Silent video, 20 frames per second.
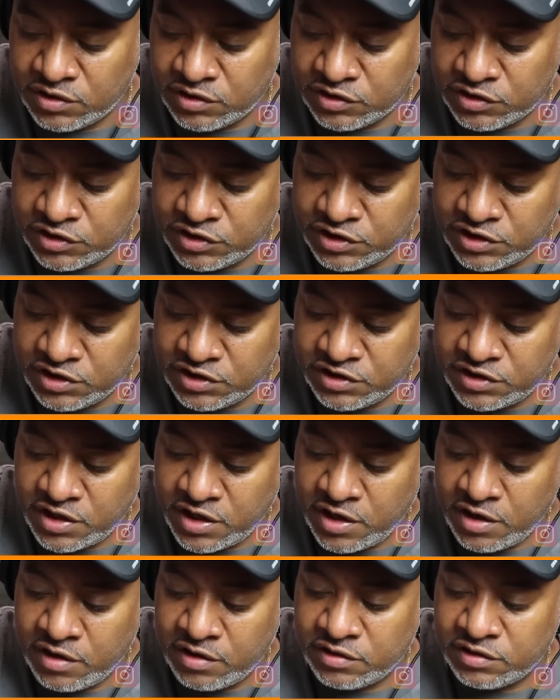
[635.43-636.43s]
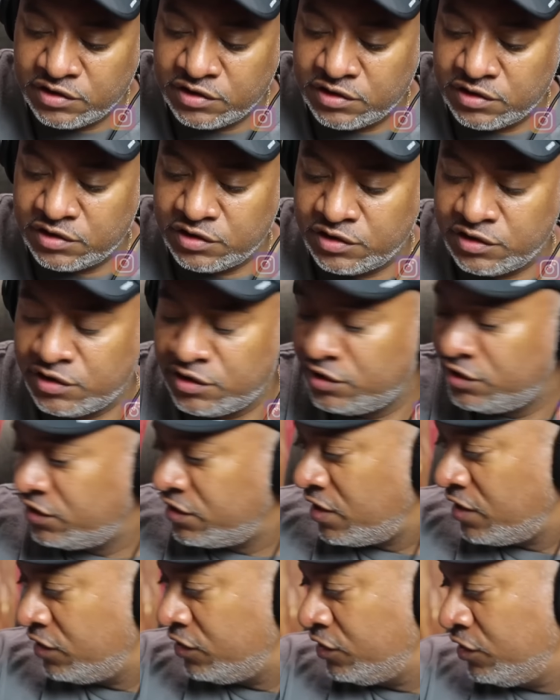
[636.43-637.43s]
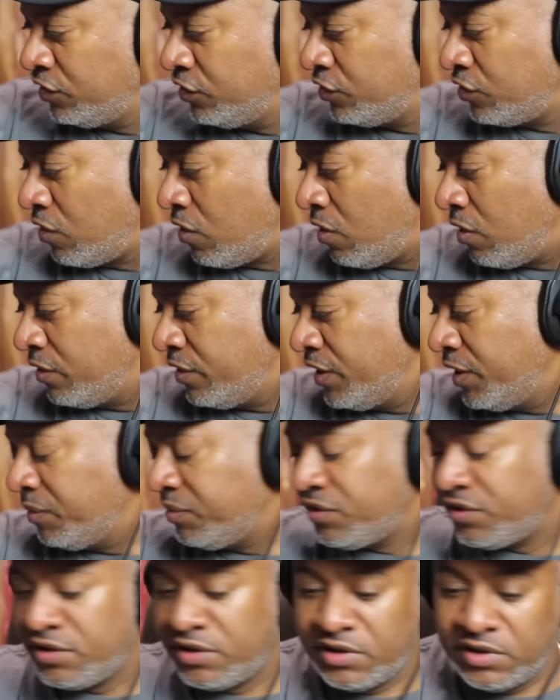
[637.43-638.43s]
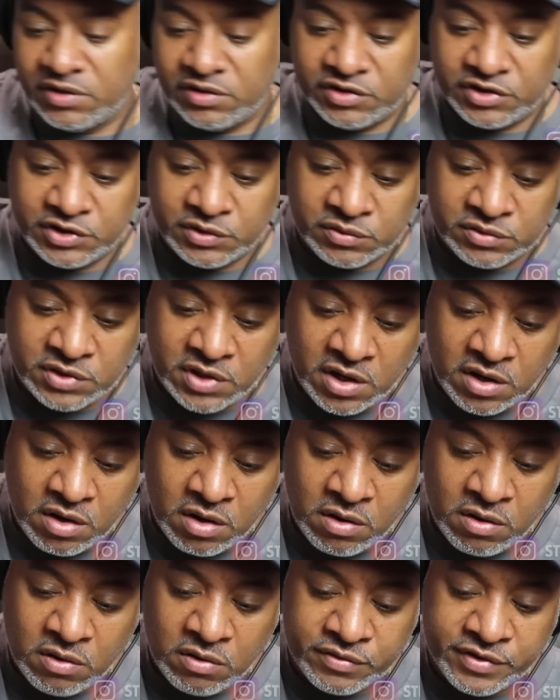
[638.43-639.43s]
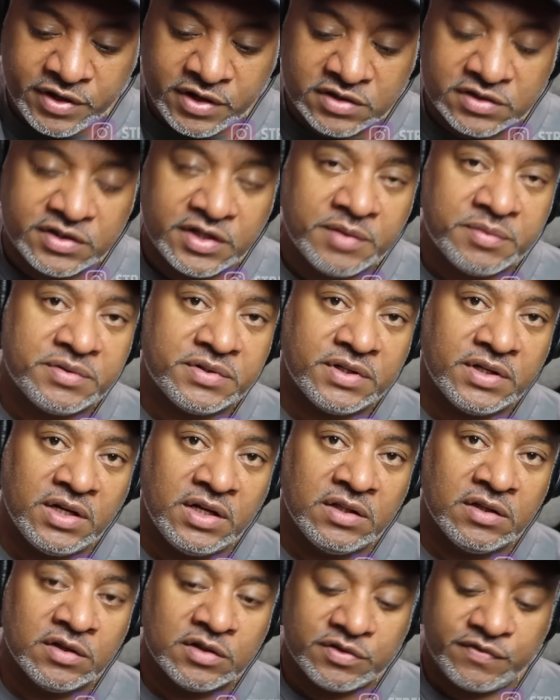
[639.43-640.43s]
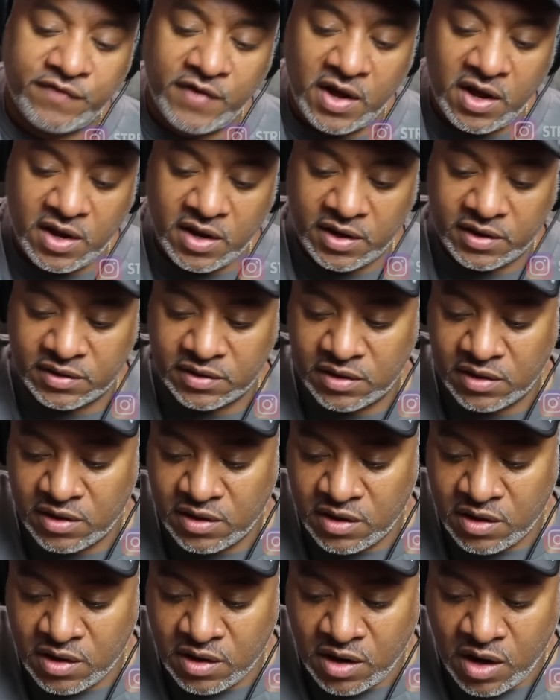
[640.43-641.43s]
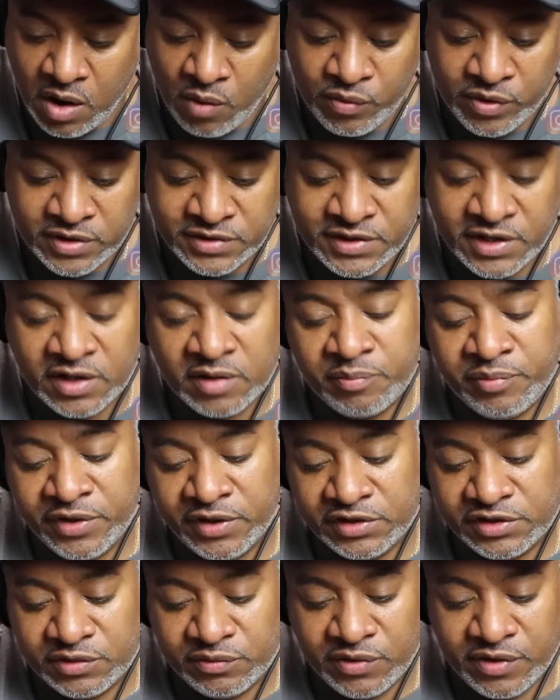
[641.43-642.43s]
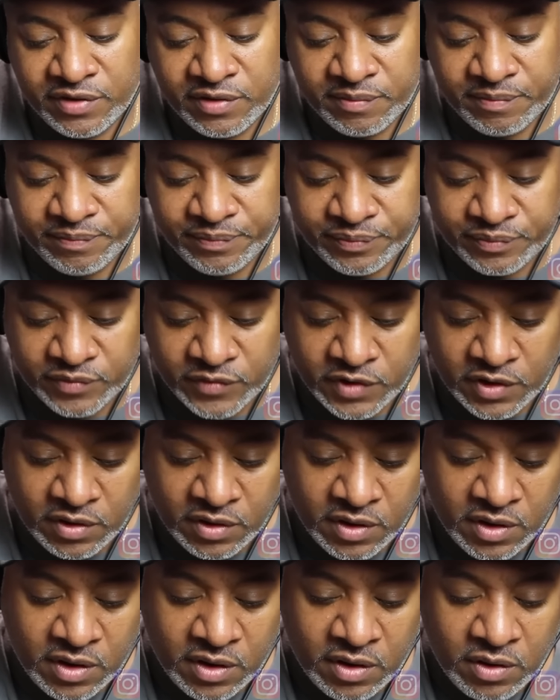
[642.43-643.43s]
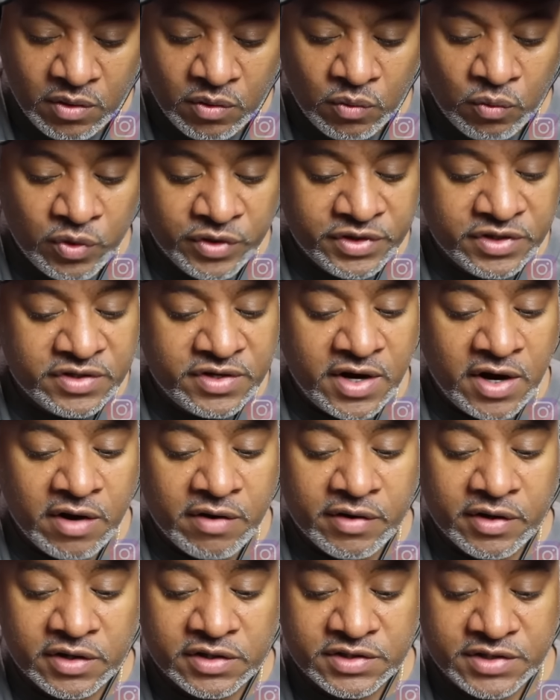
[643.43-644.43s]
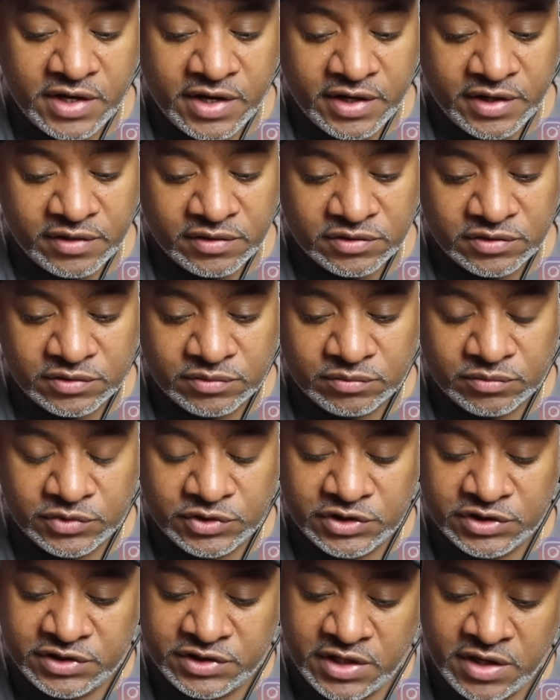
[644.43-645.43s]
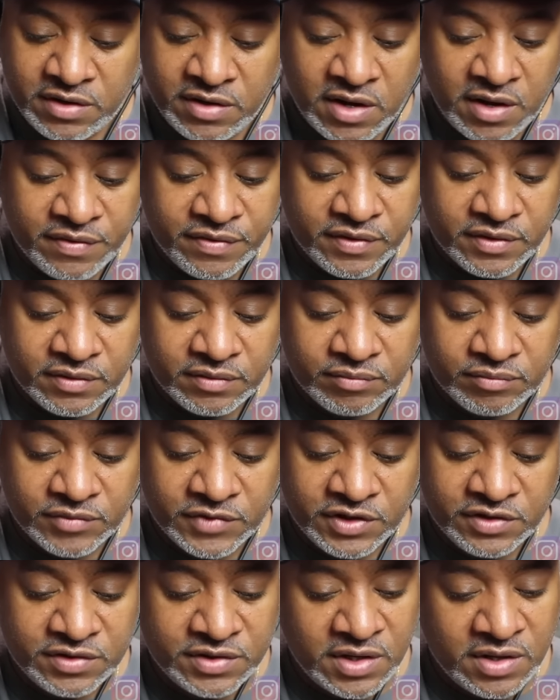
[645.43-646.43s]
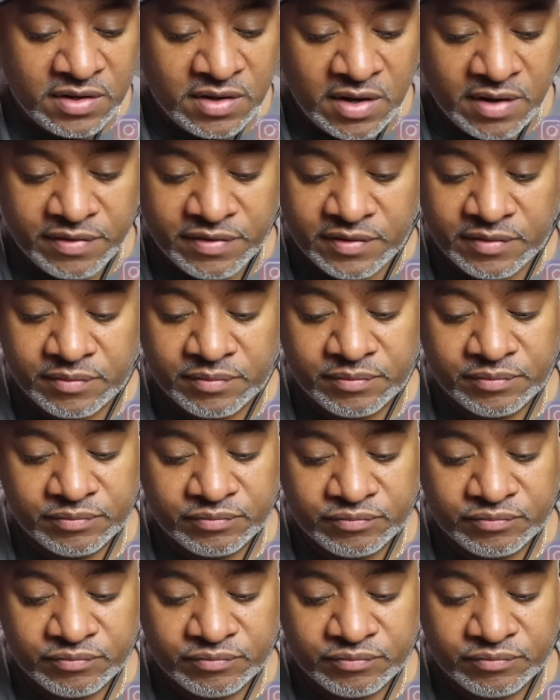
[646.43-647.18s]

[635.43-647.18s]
She said she saw Nipsey, and she was like, oh, there's Nipsey. He looks fine. I want to take a picture with him. What did Eric say? She said nothing. He said nothing.